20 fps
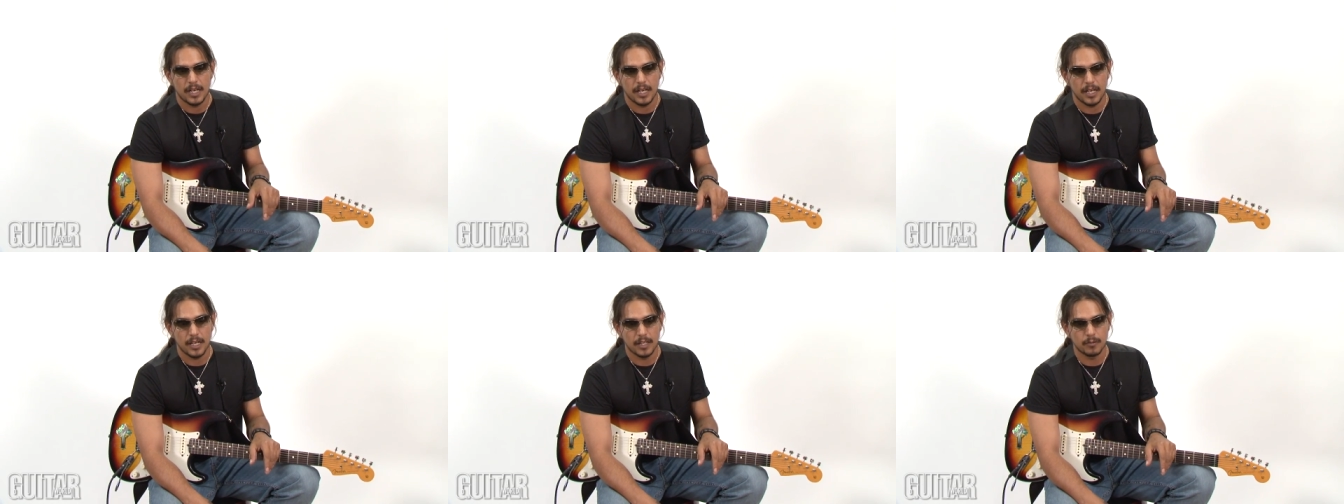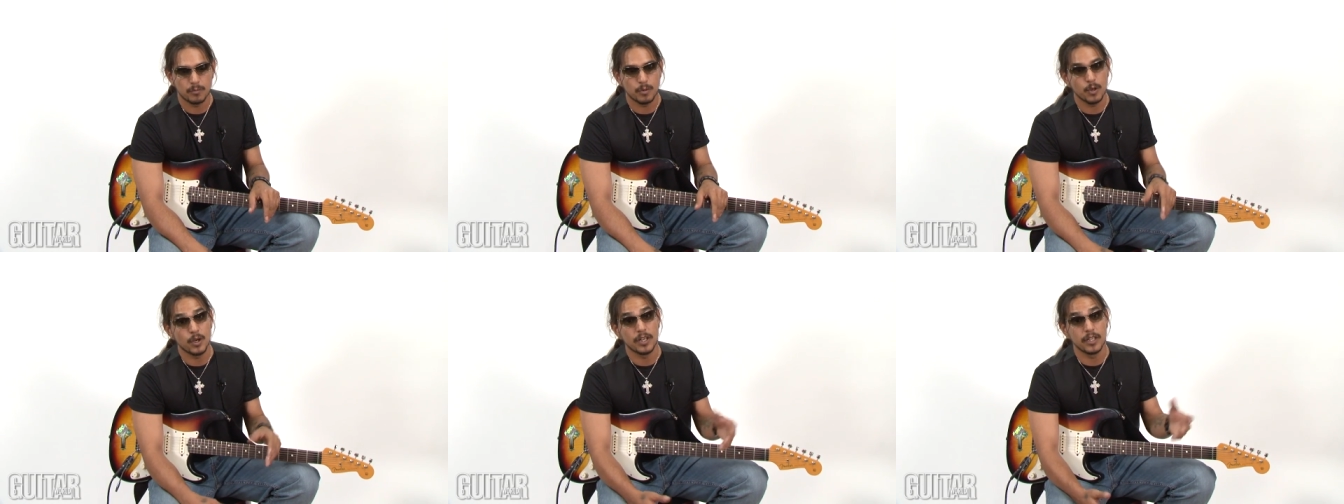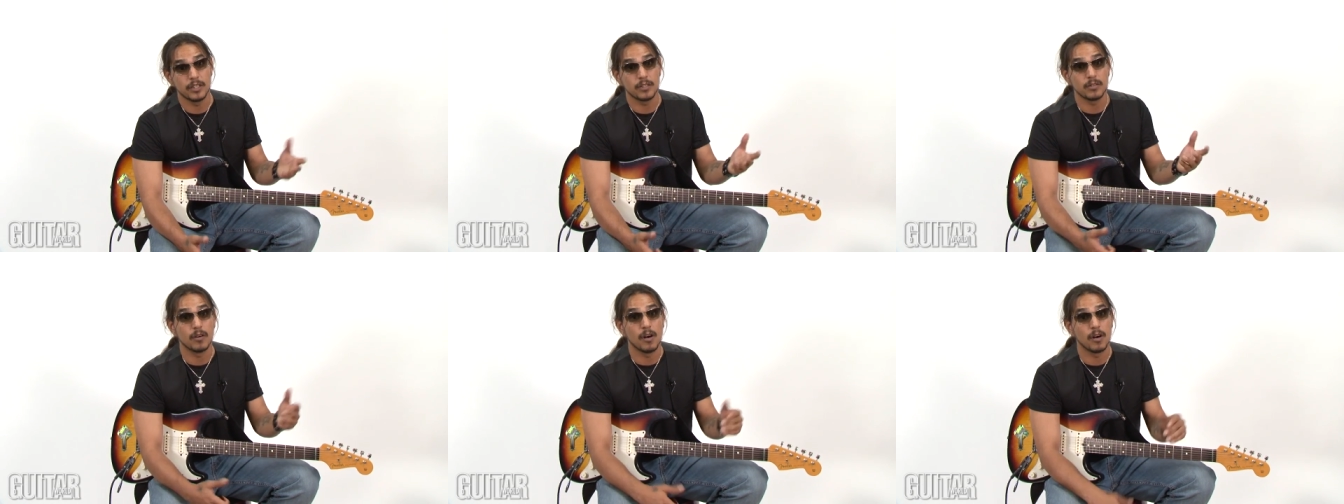and put it
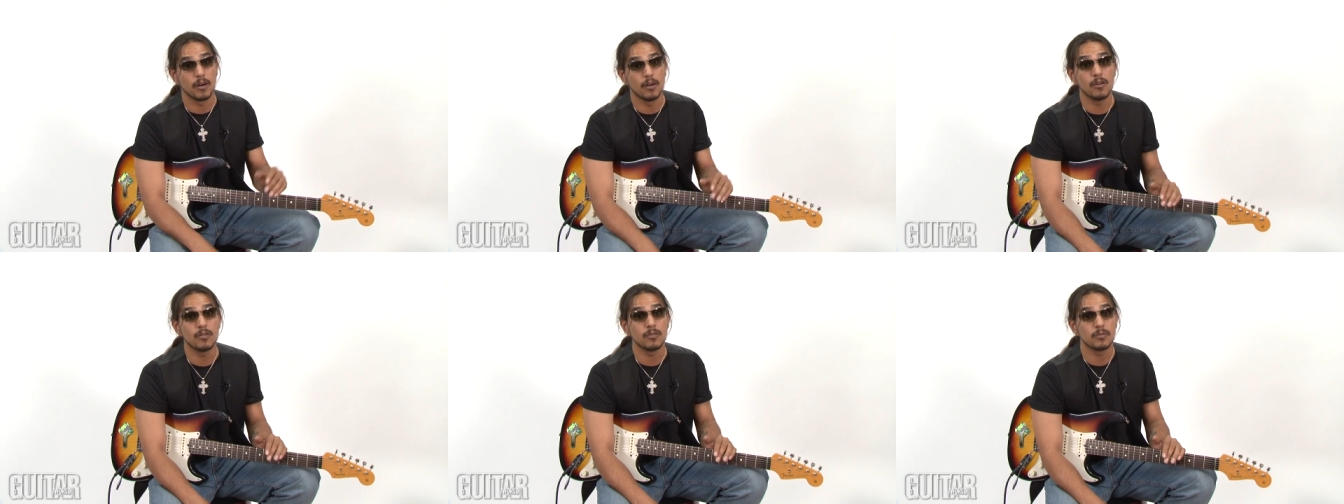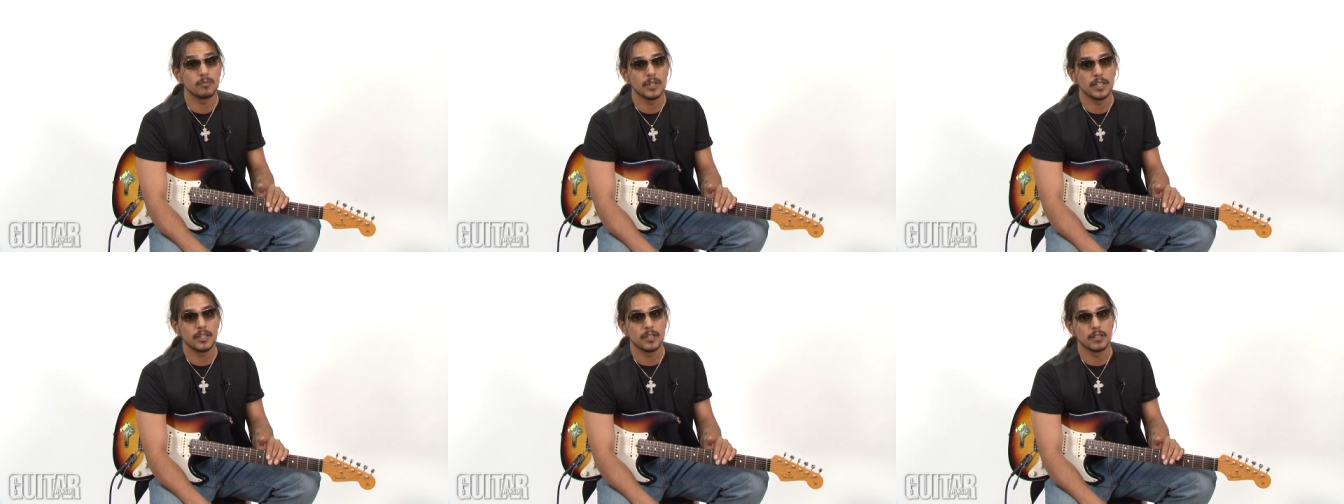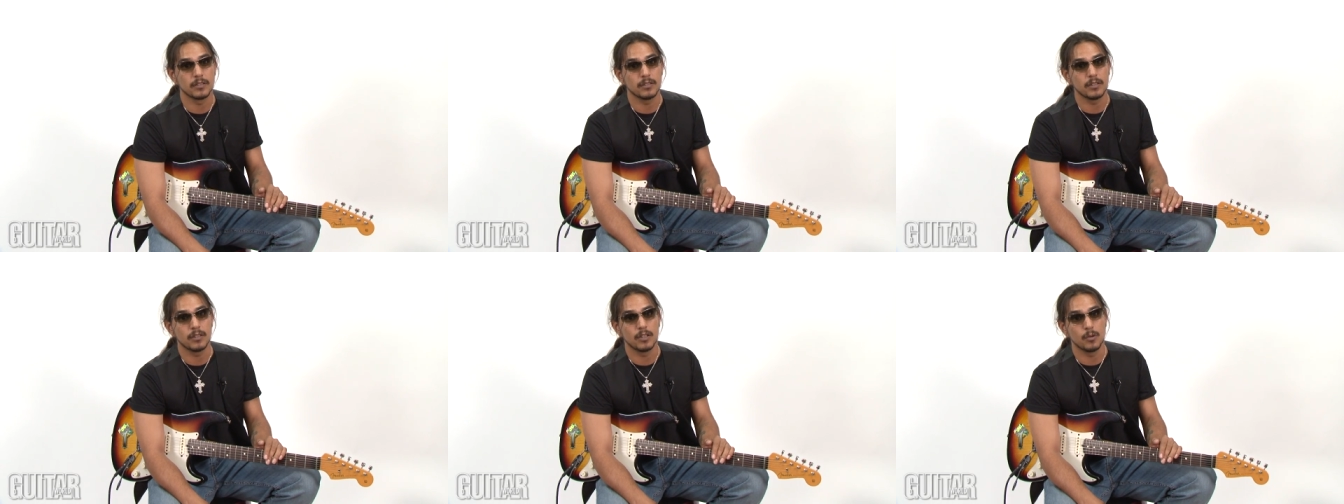into our own
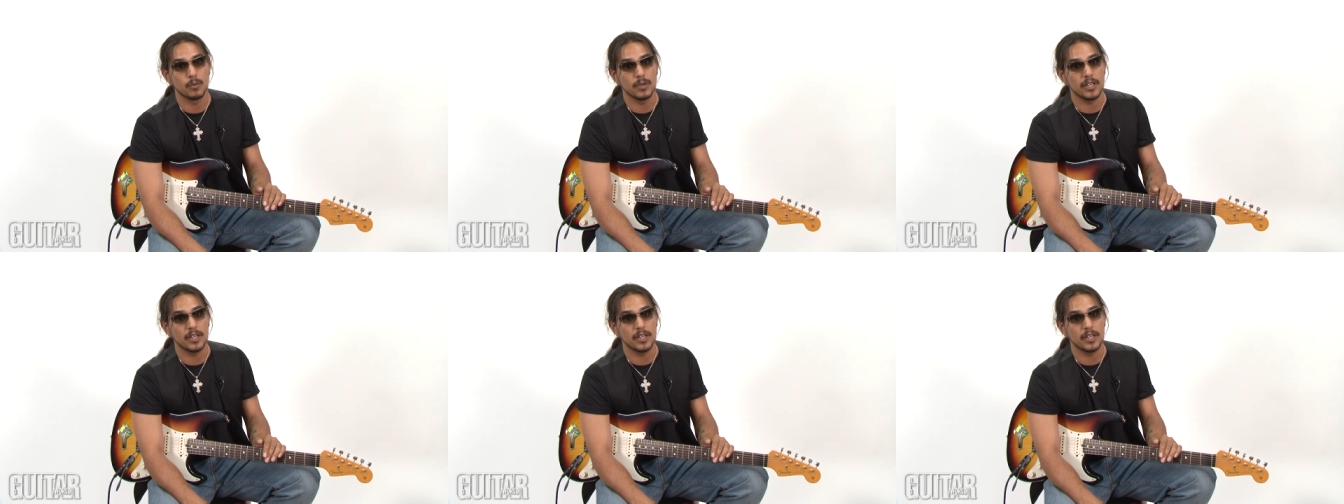because, you know,